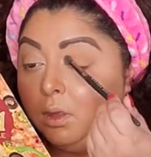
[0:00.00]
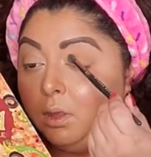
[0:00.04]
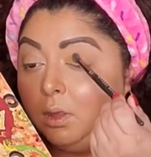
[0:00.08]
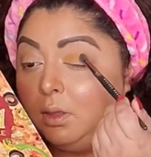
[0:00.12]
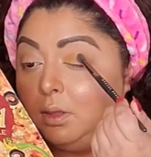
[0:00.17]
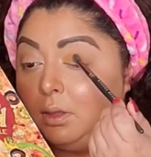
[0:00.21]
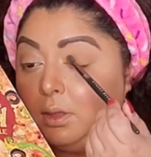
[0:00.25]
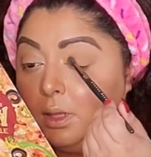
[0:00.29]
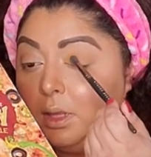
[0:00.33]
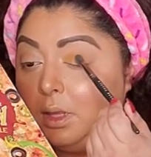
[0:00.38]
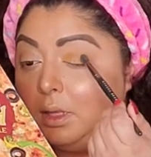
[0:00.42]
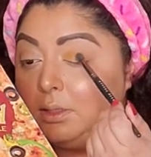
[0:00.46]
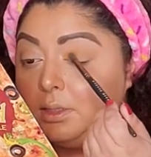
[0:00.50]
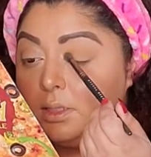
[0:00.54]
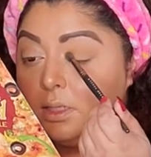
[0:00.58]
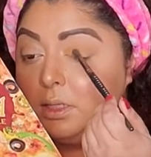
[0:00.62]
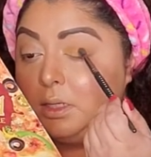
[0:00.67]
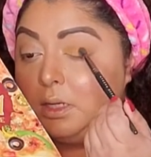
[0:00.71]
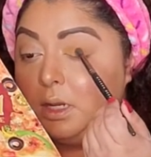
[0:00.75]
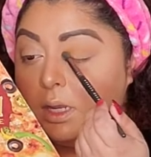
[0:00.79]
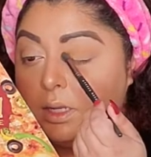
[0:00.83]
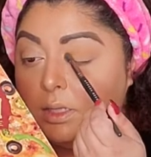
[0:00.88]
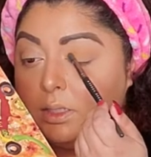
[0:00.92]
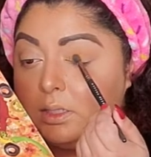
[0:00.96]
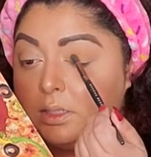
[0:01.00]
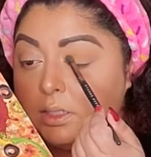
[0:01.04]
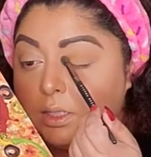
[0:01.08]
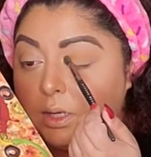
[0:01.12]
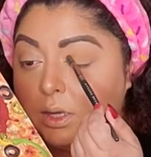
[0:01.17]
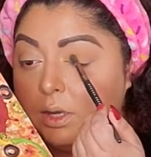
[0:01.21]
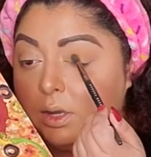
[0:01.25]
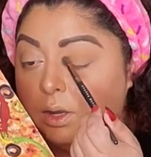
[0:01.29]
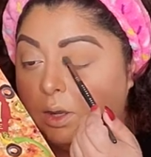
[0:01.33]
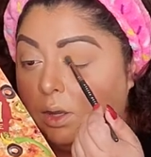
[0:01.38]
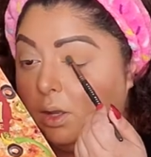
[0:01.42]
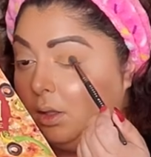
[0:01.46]
That's a nice
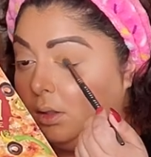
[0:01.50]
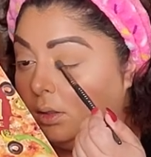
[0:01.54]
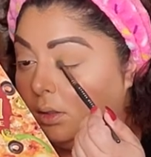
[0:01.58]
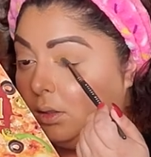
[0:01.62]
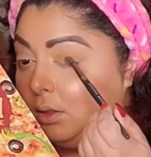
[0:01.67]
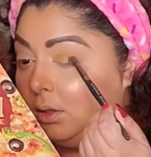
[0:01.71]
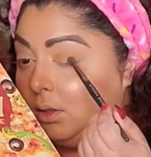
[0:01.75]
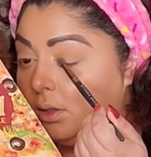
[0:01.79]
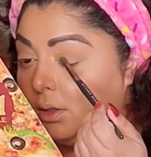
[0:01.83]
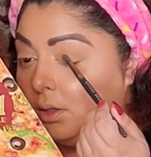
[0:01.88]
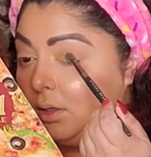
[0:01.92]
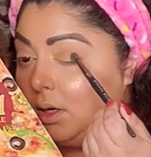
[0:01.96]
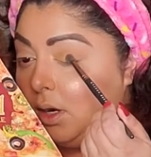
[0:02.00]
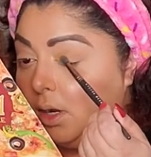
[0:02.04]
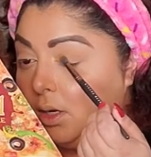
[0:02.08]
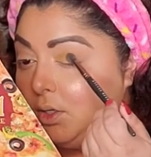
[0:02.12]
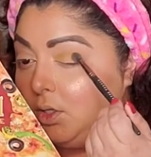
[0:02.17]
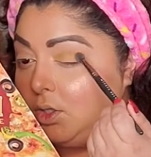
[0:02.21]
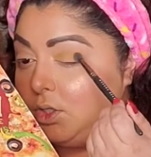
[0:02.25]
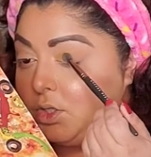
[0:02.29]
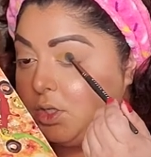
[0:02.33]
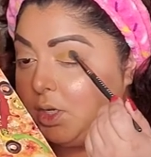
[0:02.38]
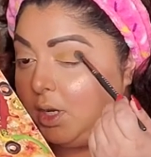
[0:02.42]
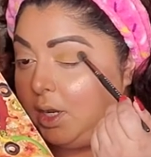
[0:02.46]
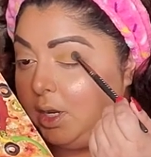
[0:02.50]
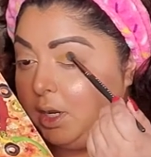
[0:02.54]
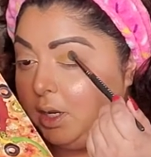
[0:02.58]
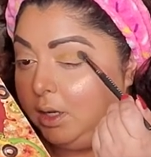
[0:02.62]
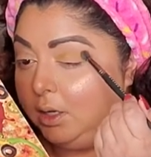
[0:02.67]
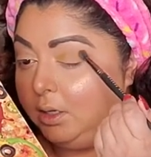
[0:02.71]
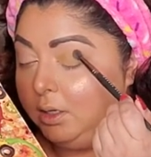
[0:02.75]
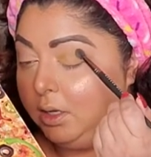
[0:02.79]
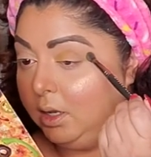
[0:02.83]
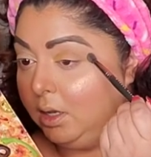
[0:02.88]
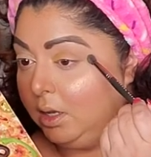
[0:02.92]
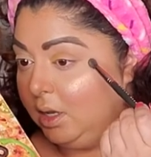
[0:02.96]
color, nice
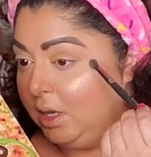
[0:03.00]
shade.